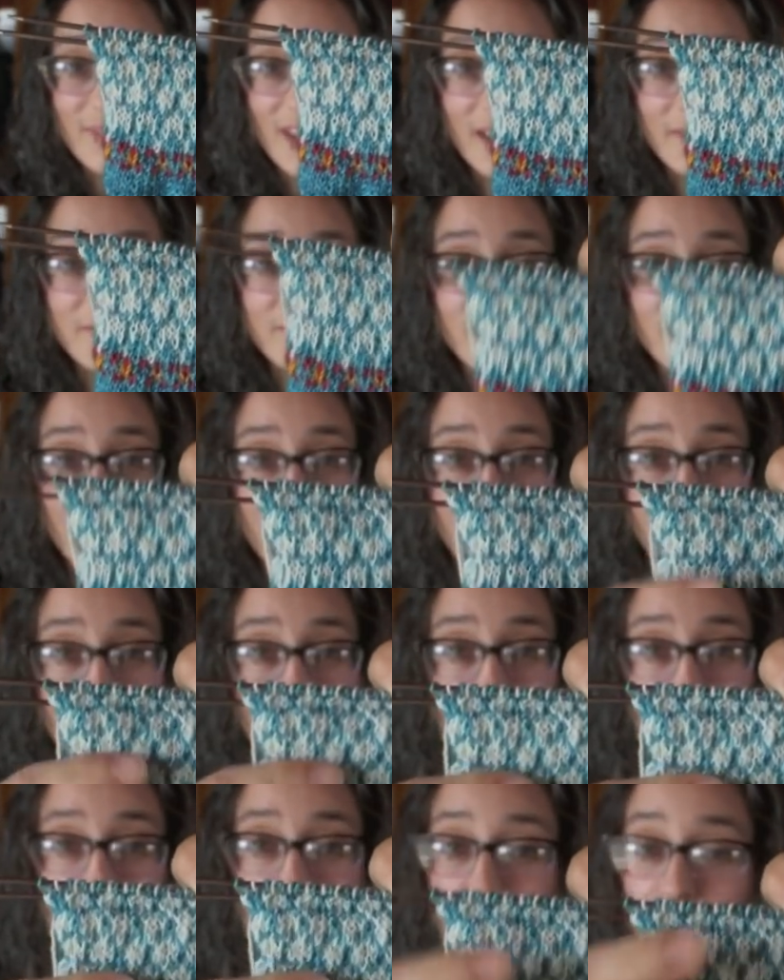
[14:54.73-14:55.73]

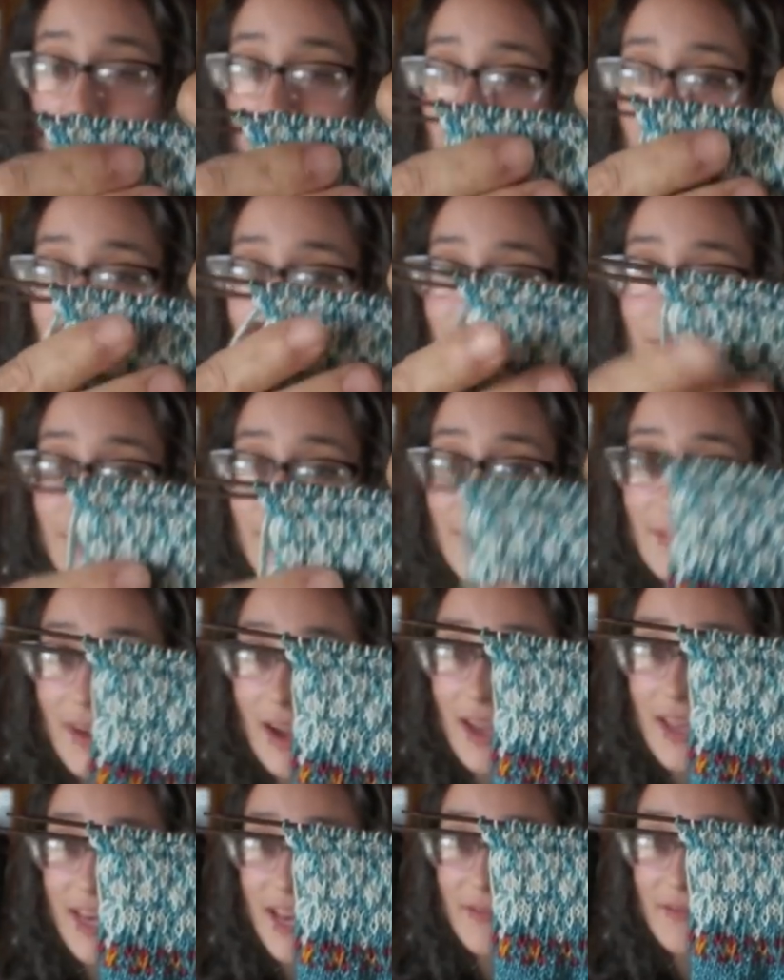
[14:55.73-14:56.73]
I'm improving.
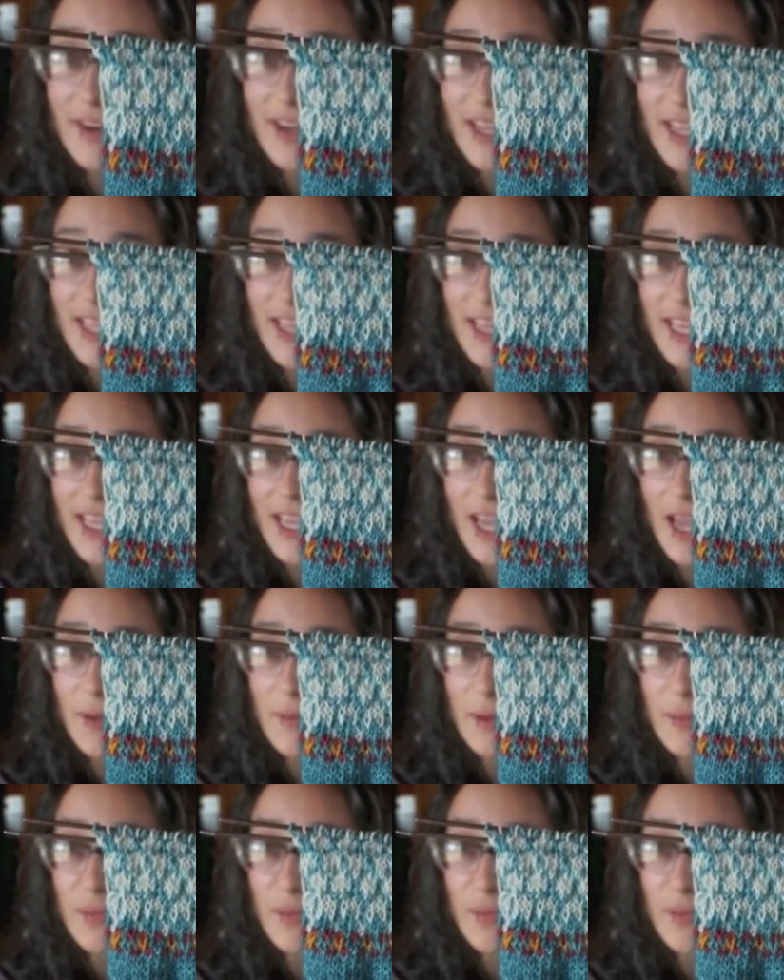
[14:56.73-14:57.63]
I definitely think I'm